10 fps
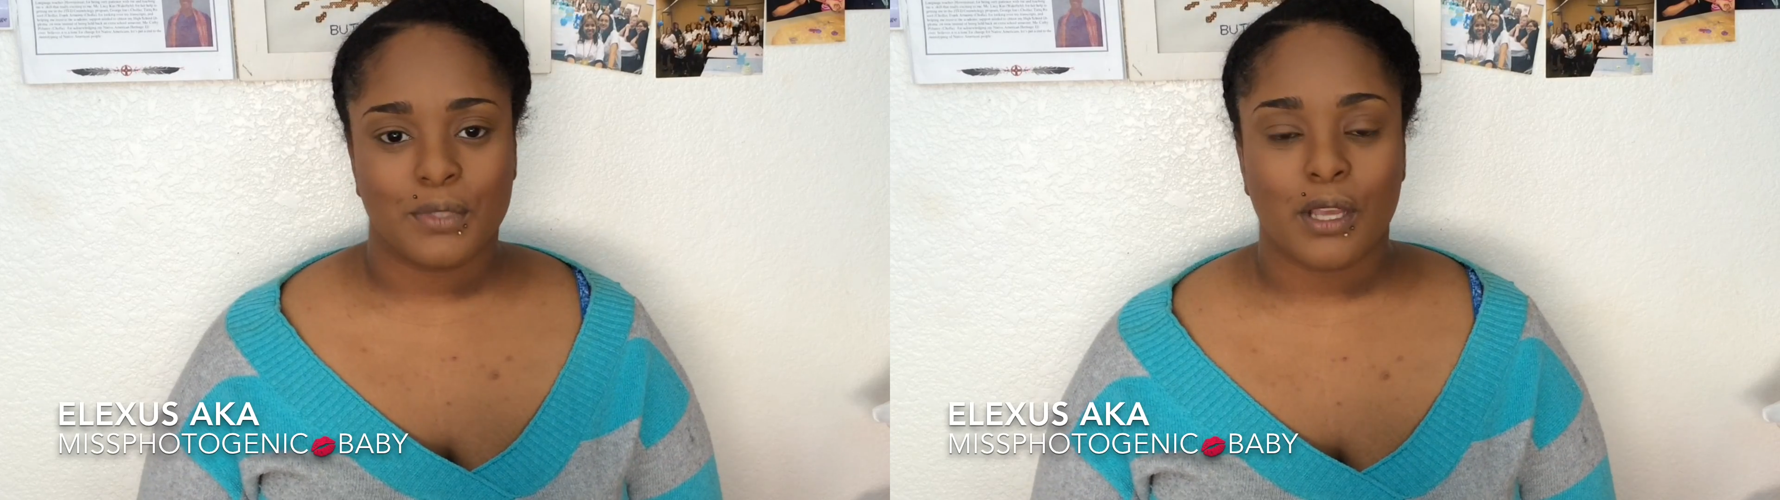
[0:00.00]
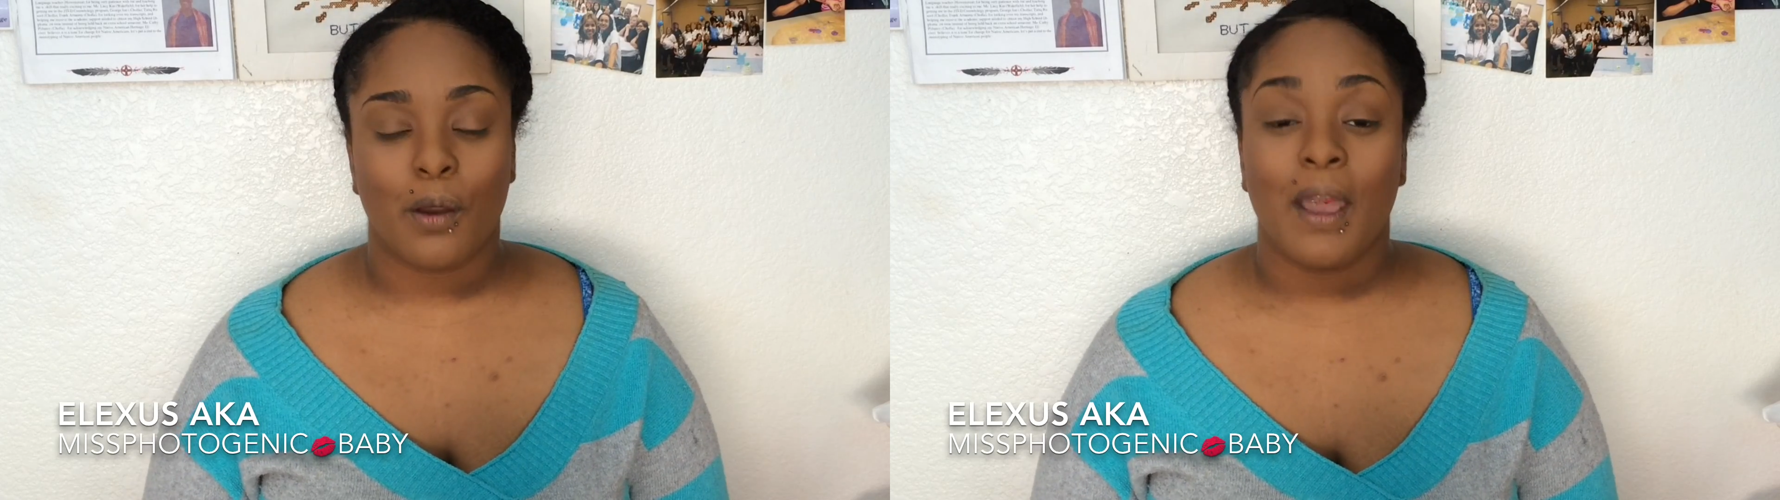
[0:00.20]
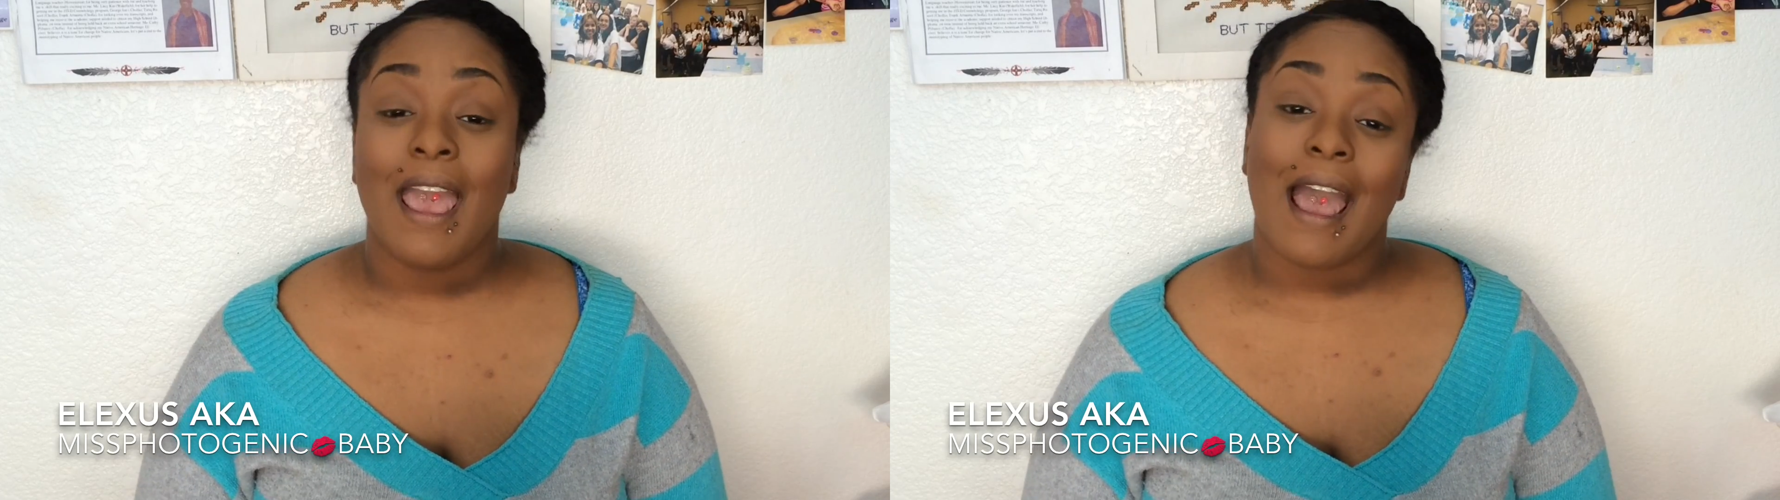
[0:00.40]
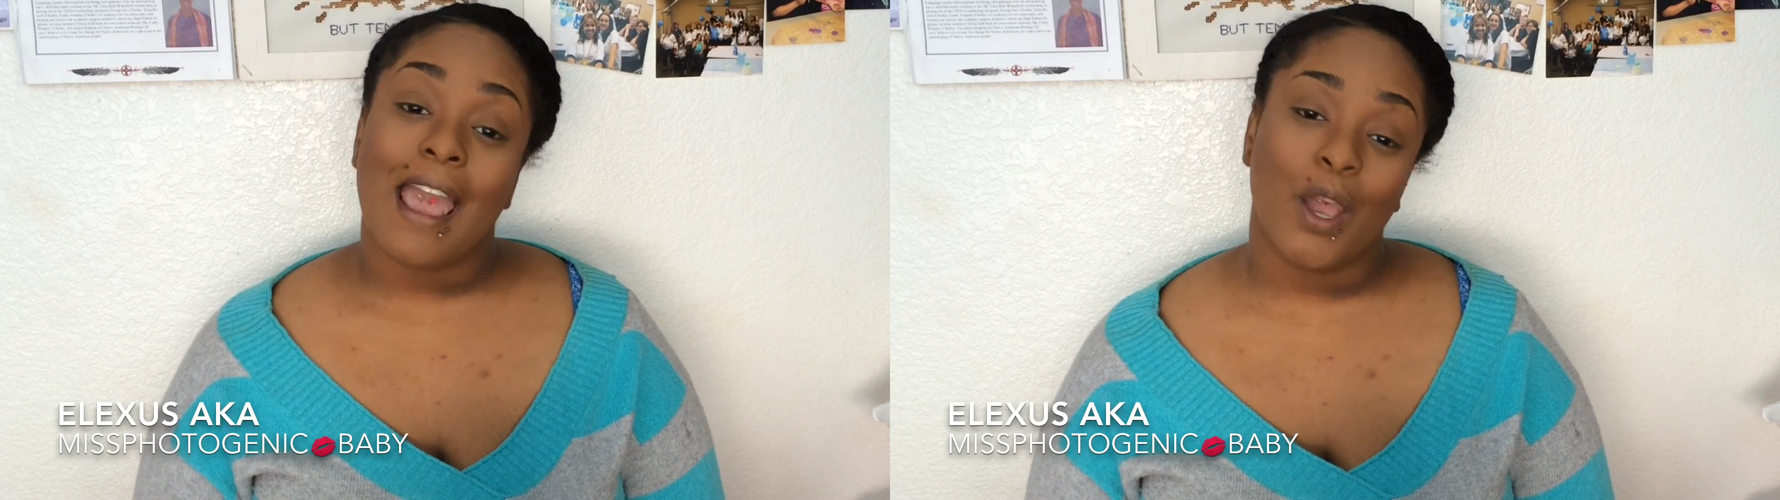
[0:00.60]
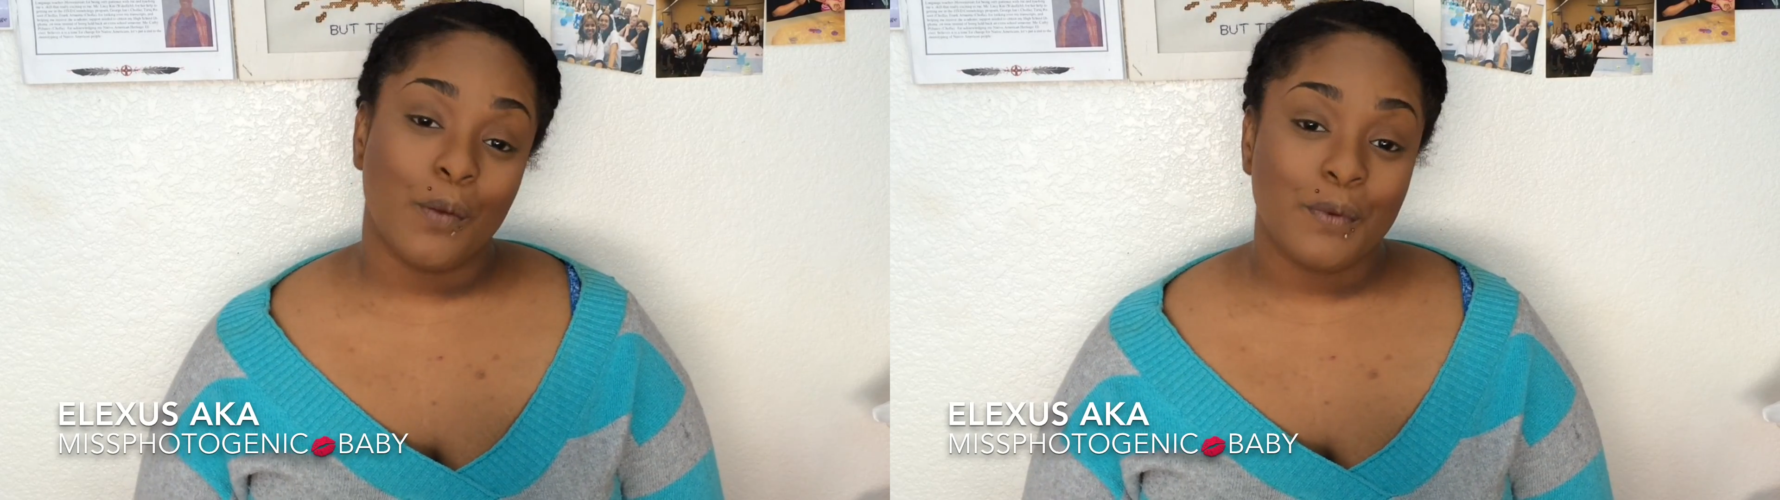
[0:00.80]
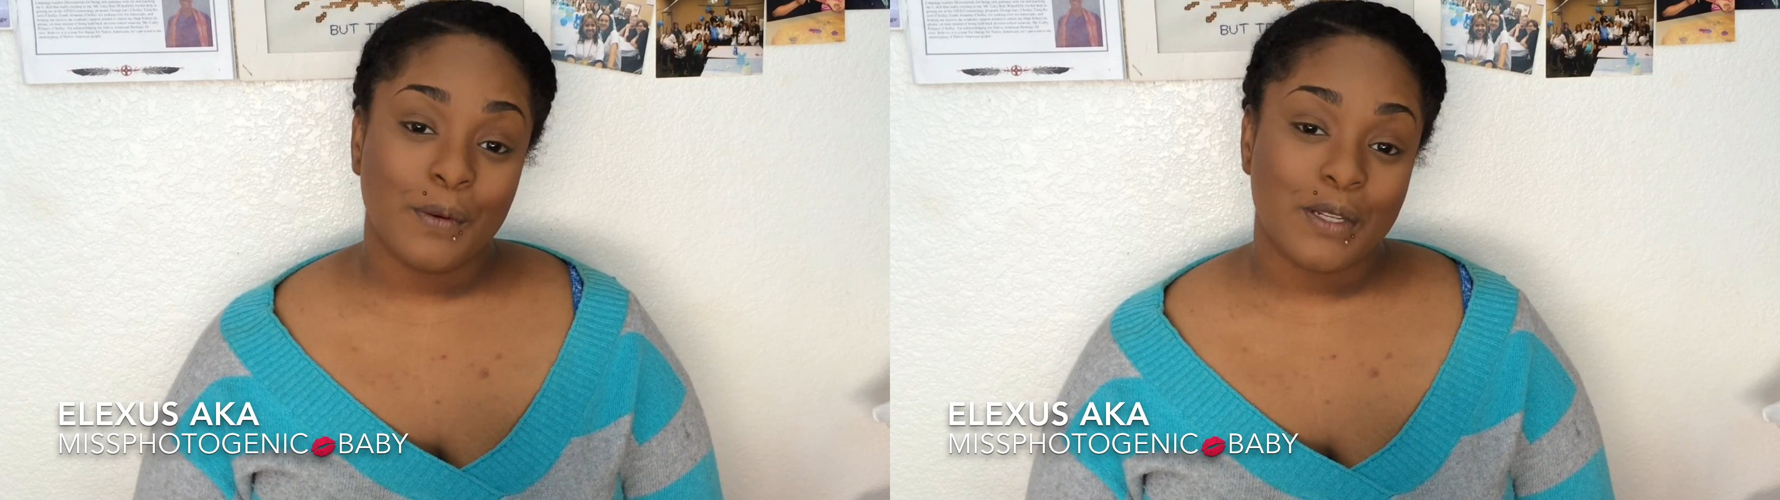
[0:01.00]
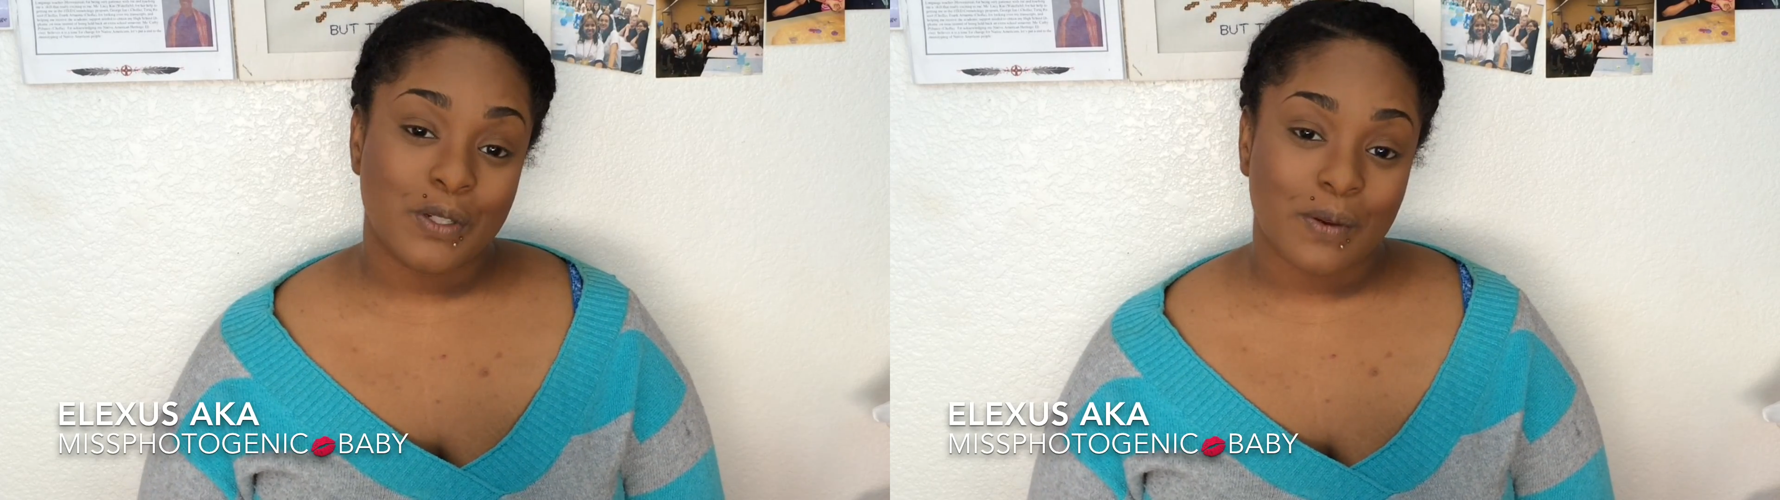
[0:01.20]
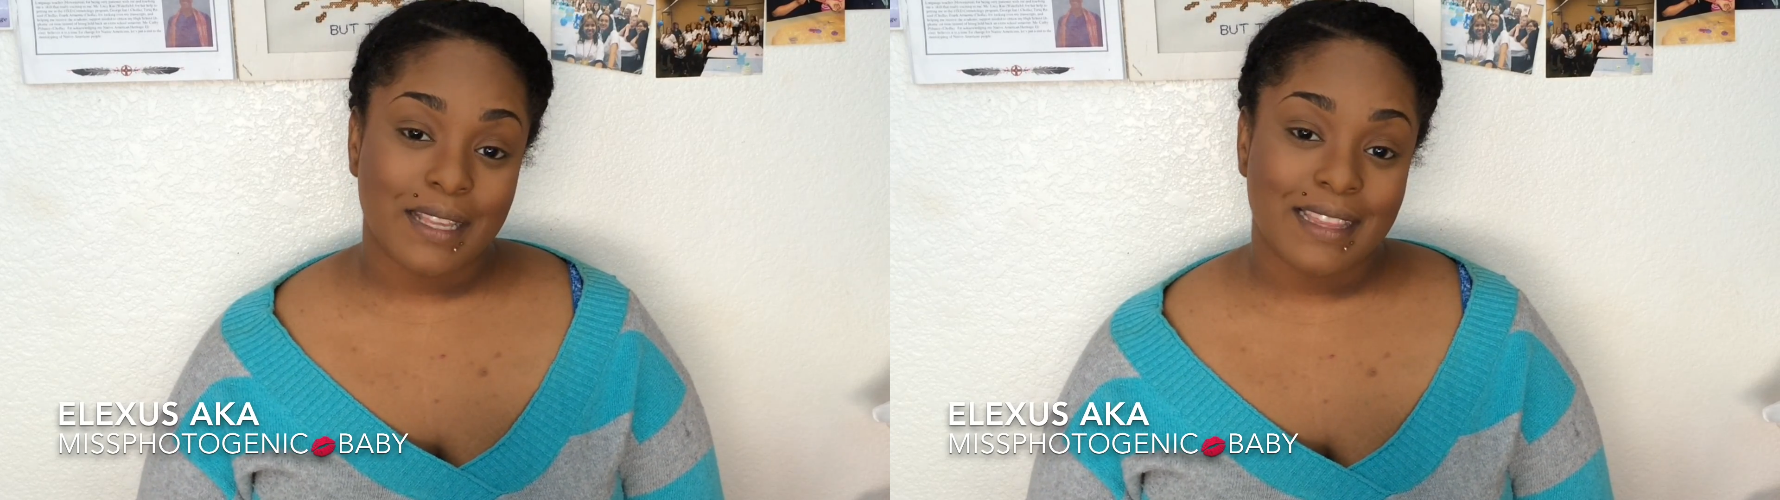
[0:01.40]
So I hope you
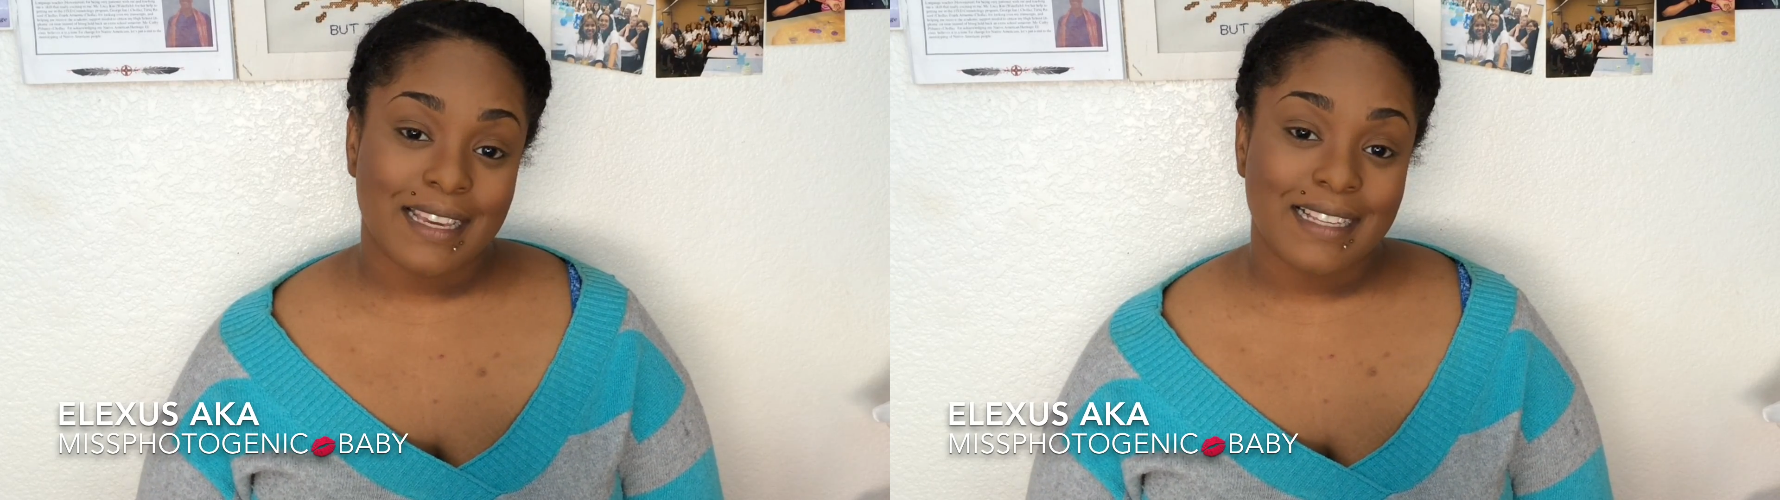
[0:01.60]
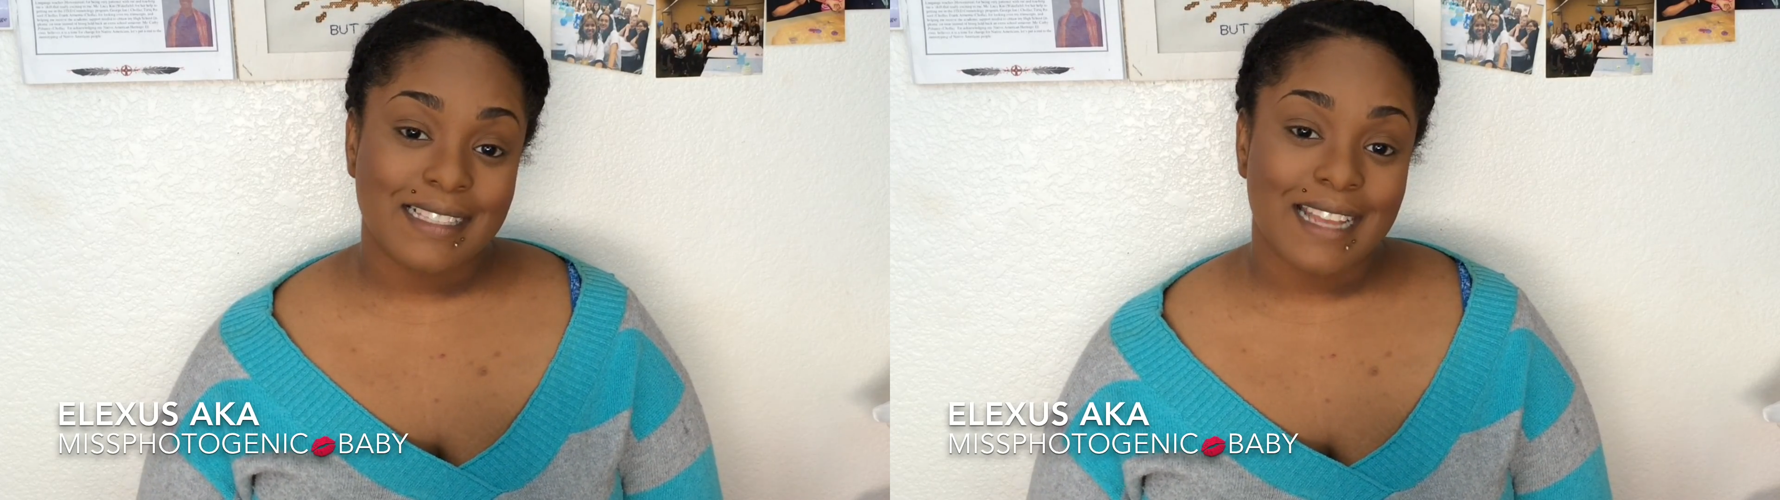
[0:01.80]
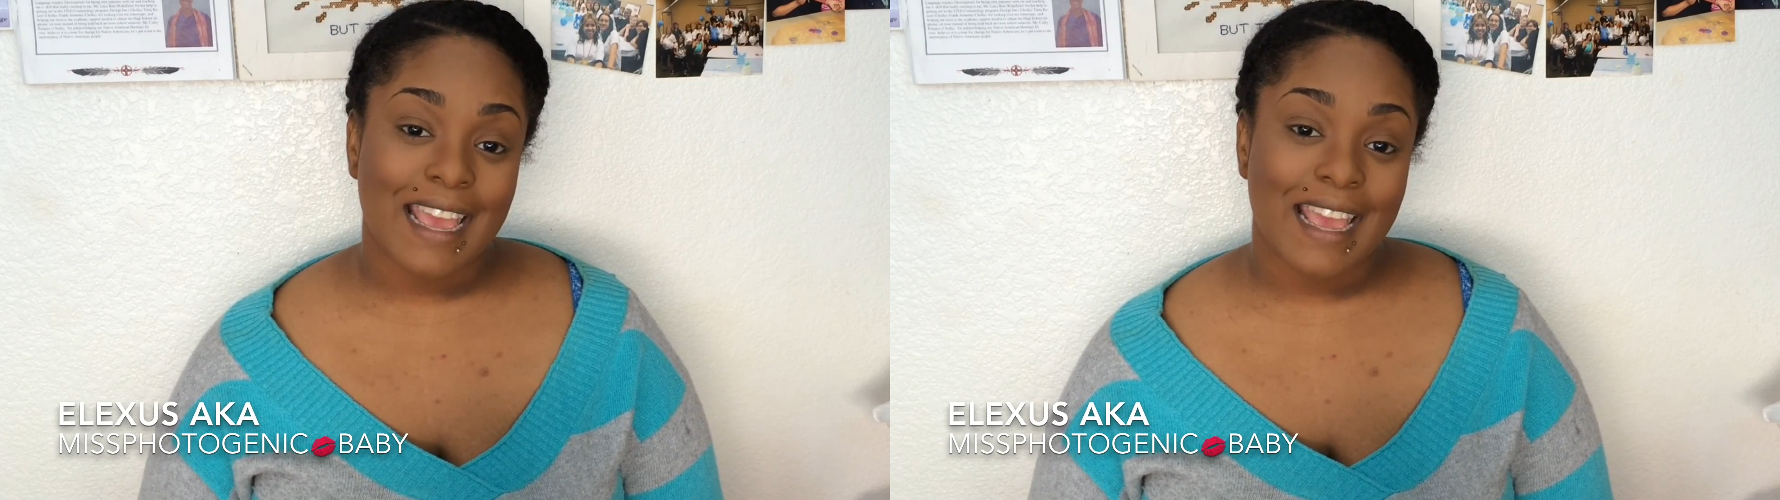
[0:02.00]
enjoyed this,